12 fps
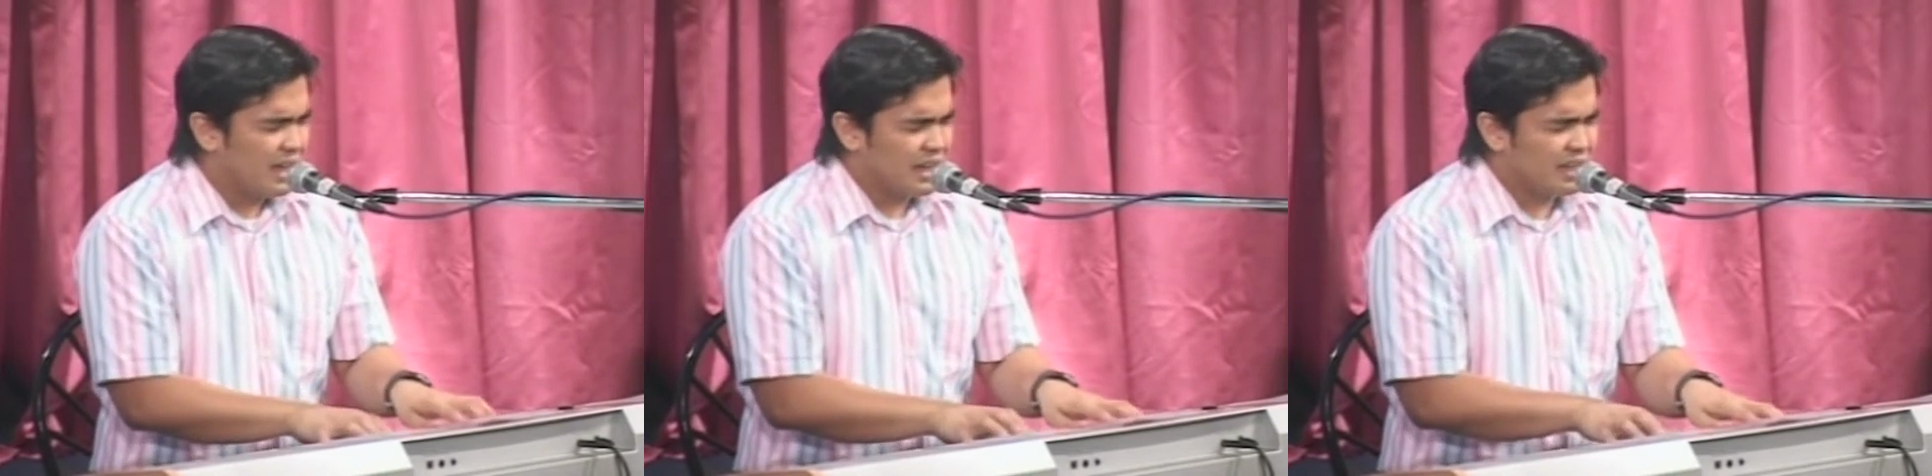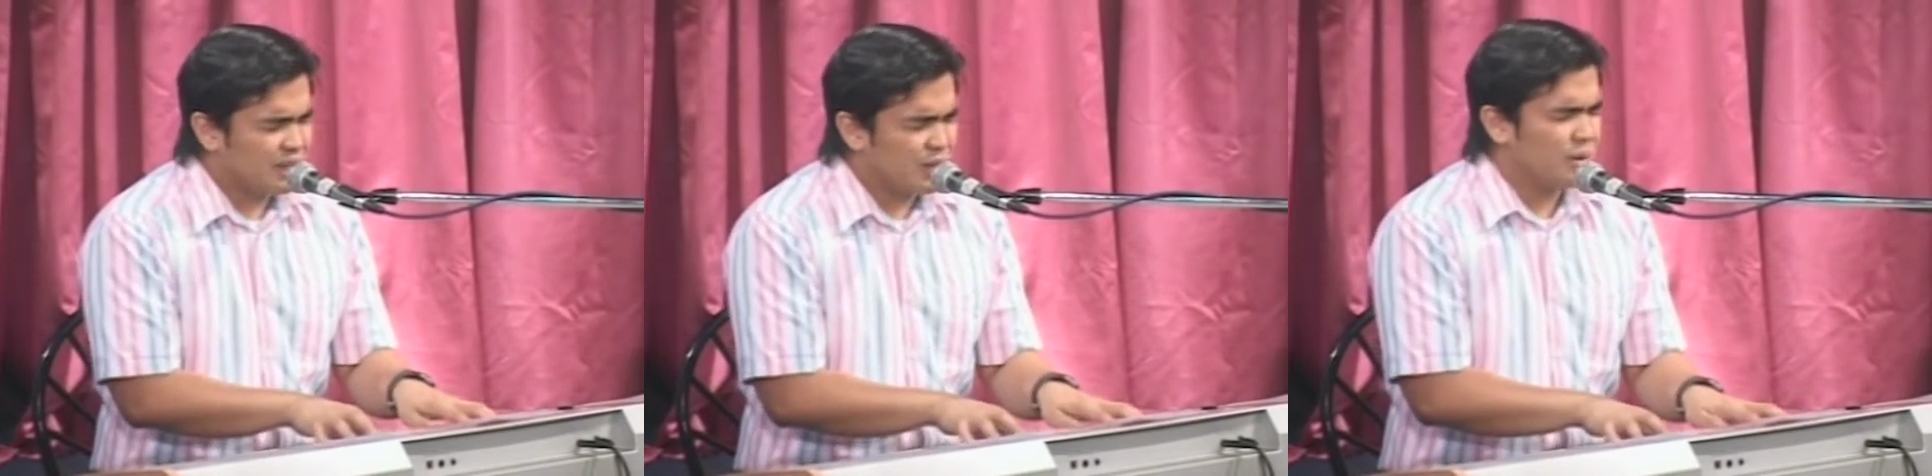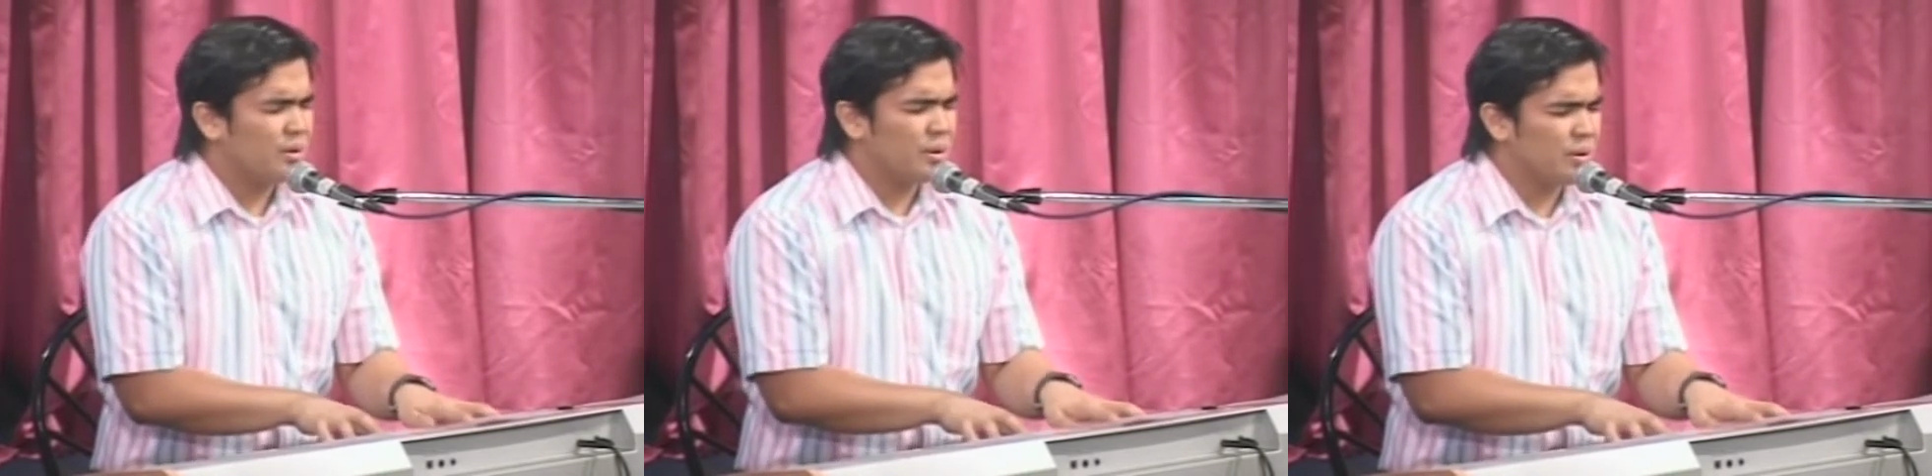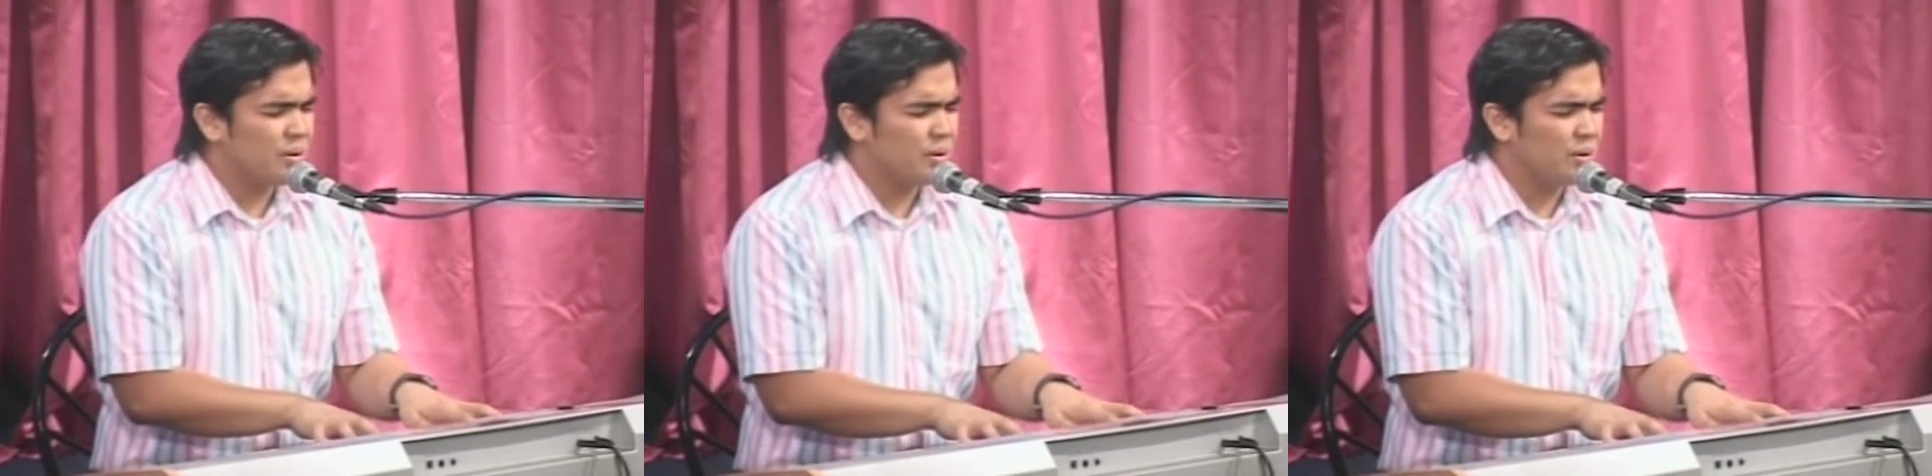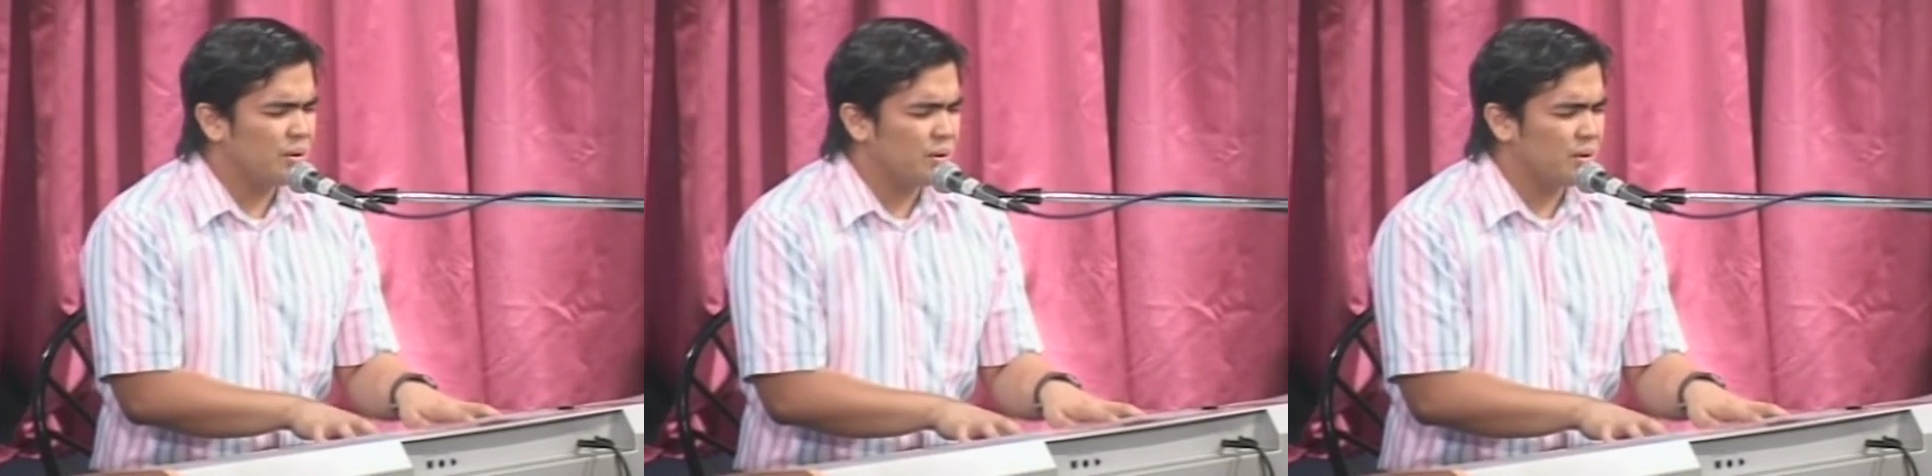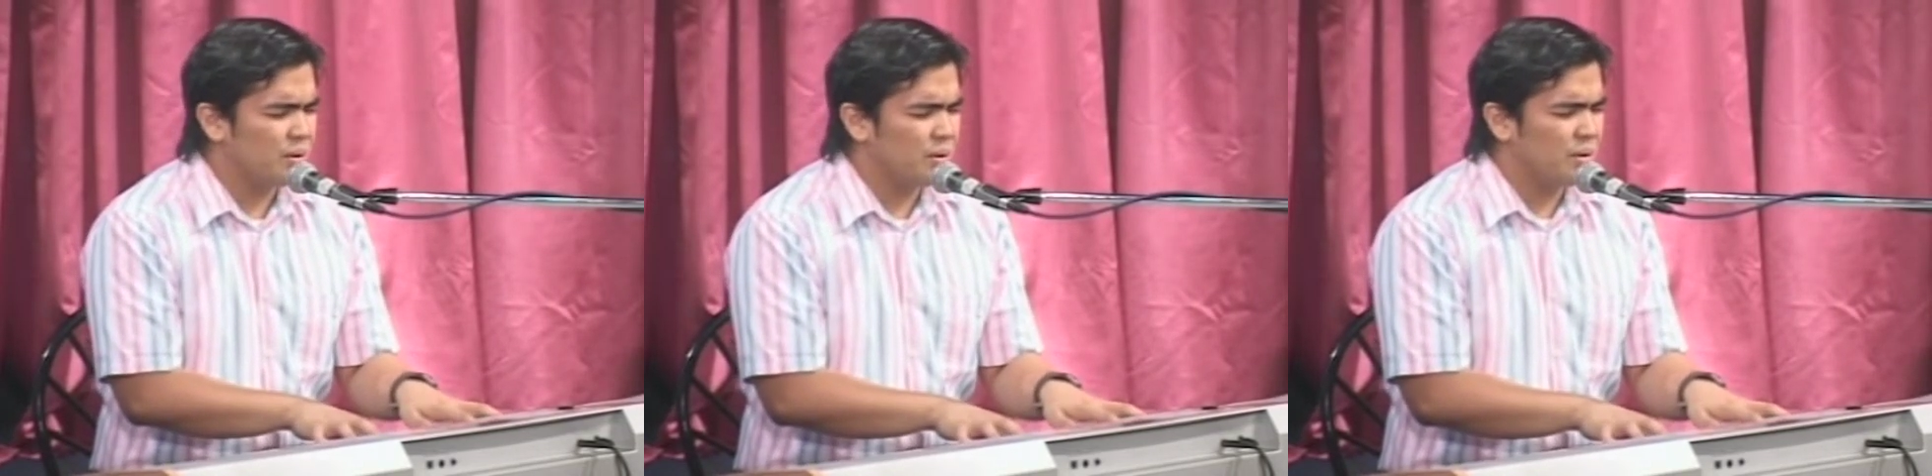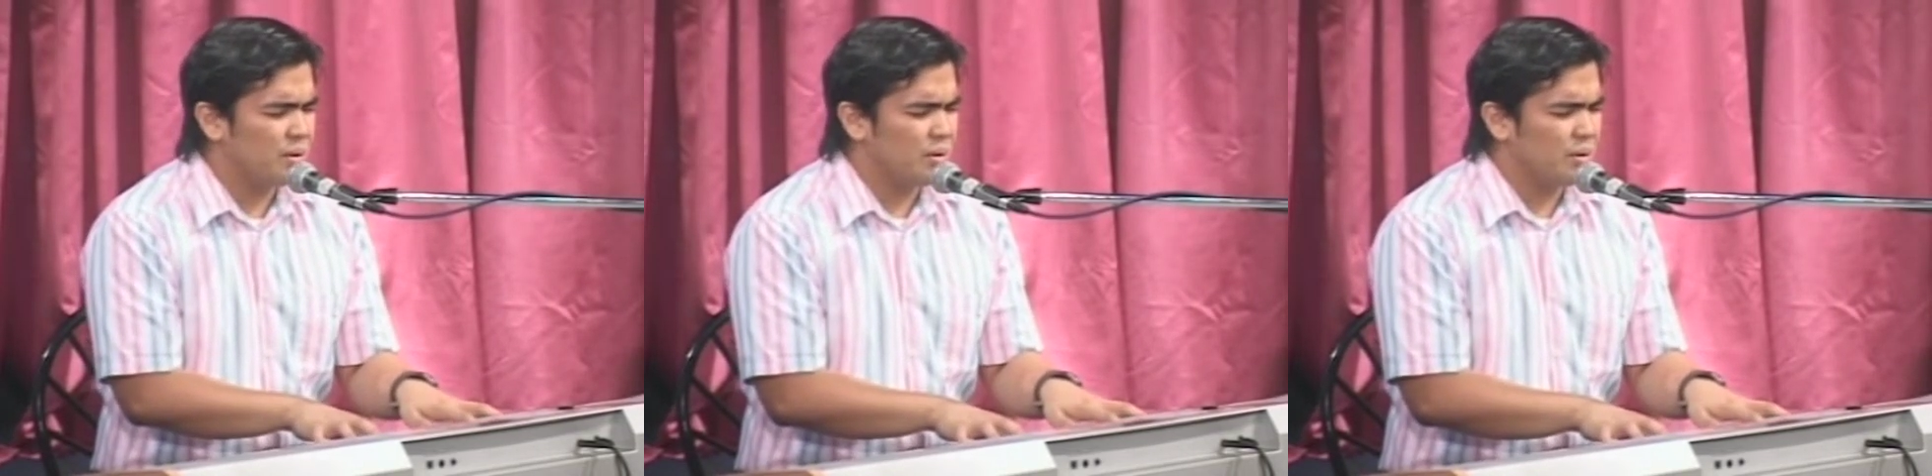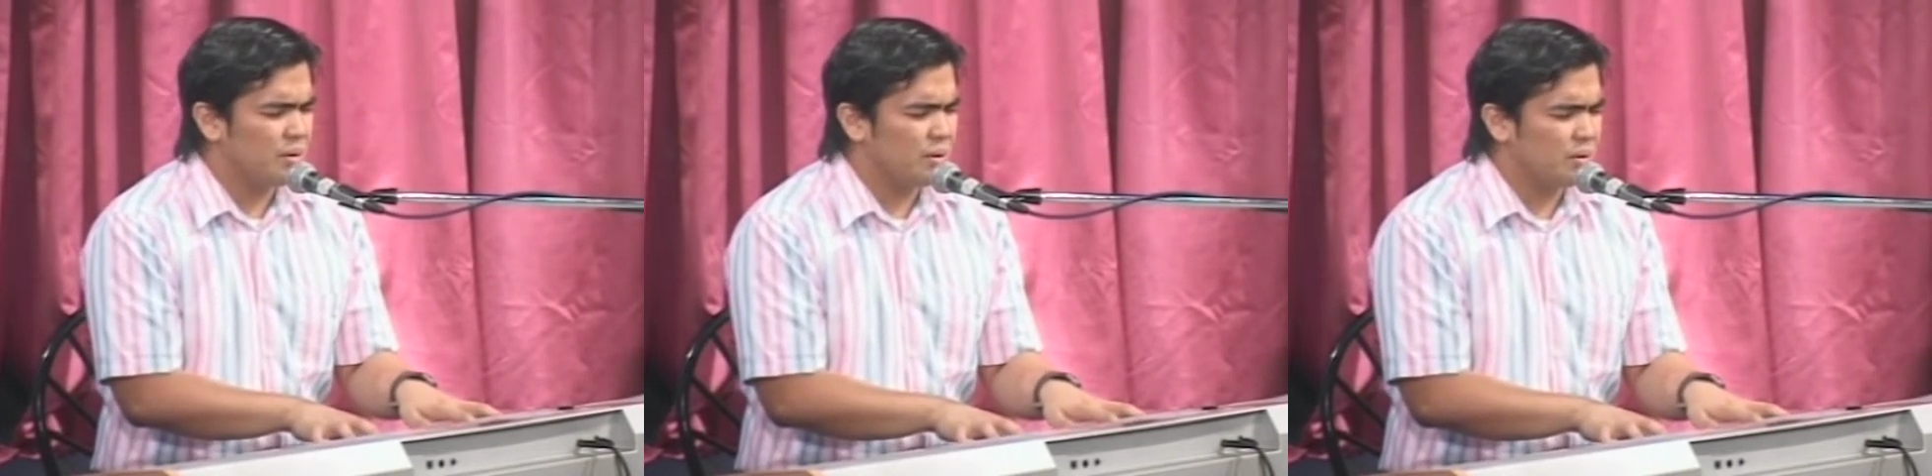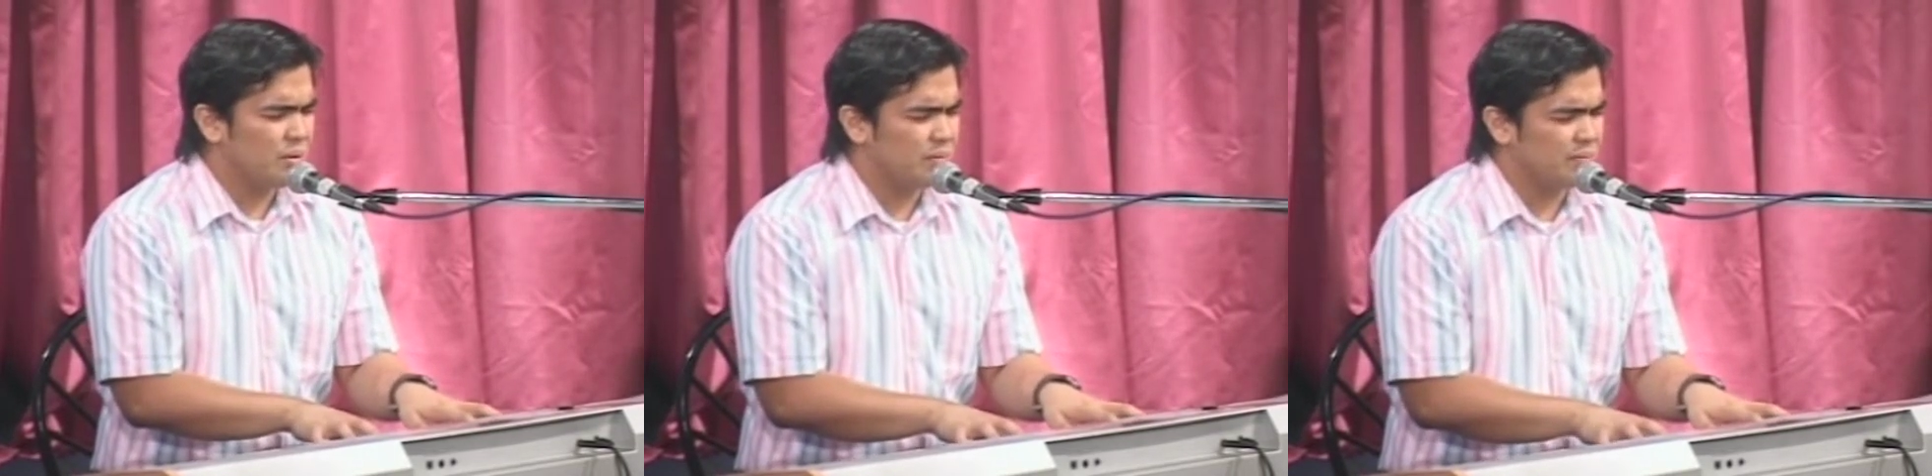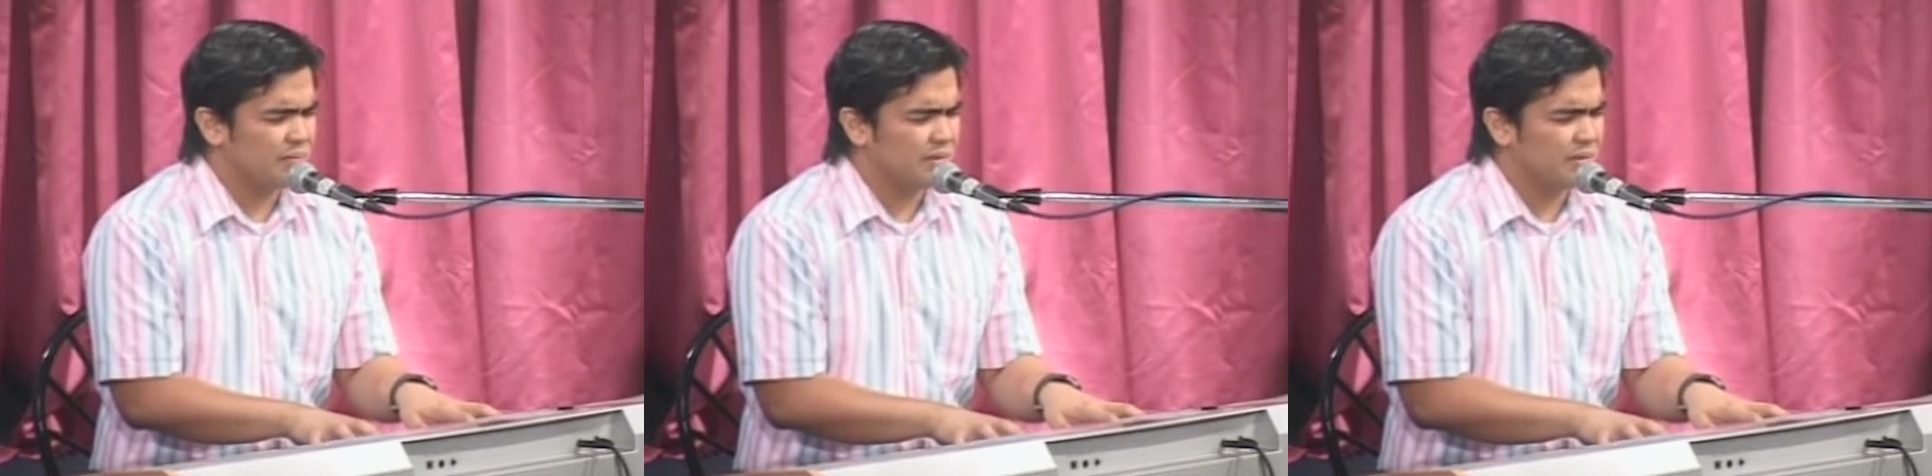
in you.